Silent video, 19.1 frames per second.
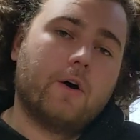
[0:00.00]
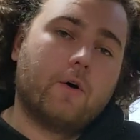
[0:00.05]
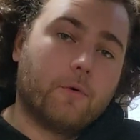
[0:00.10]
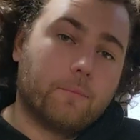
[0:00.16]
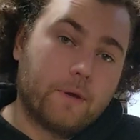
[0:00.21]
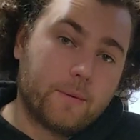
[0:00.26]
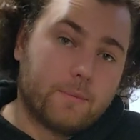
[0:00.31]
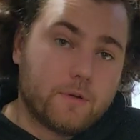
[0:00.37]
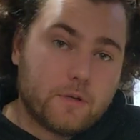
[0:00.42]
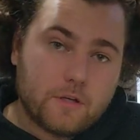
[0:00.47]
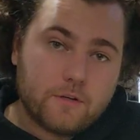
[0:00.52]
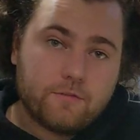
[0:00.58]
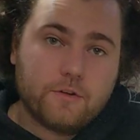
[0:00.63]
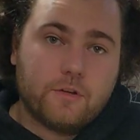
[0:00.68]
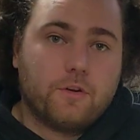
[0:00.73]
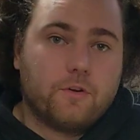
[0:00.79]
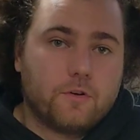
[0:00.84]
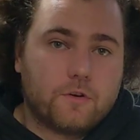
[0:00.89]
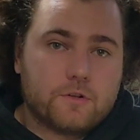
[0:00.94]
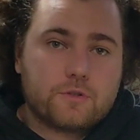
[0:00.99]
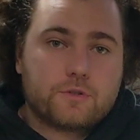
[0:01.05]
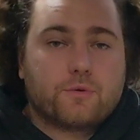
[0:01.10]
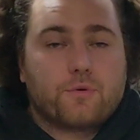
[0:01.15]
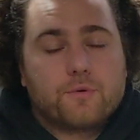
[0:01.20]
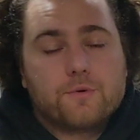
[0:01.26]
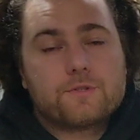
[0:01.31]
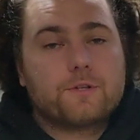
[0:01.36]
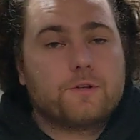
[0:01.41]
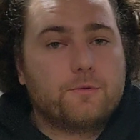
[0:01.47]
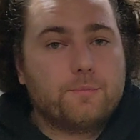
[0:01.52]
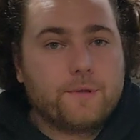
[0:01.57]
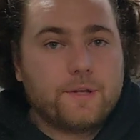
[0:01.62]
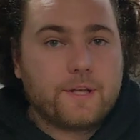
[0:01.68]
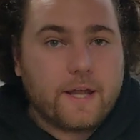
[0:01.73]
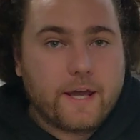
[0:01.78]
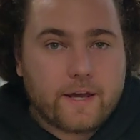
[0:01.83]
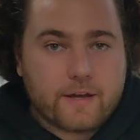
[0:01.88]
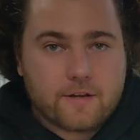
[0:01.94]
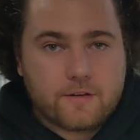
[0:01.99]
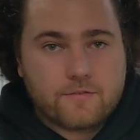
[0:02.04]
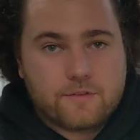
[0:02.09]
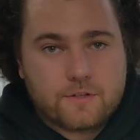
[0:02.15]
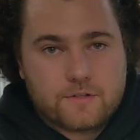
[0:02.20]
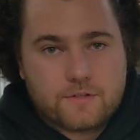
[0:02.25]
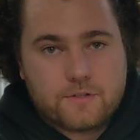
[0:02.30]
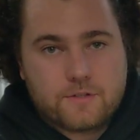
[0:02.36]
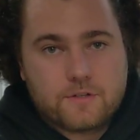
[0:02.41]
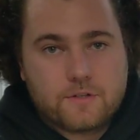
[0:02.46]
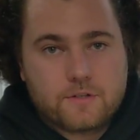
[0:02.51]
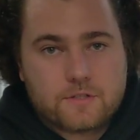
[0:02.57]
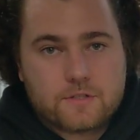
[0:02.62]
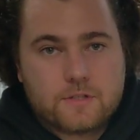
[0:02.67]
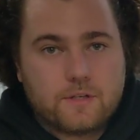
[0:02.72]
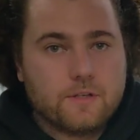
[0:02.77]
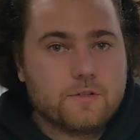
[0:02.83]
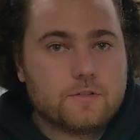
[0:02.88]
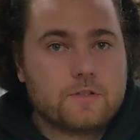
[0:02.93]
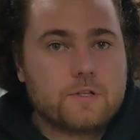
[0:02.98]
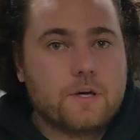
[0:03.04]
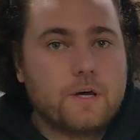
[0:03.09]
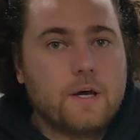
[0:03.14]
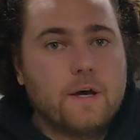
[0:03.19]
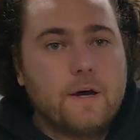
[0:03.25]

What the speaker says: or maybe even your store was a little bit negative this year in sales.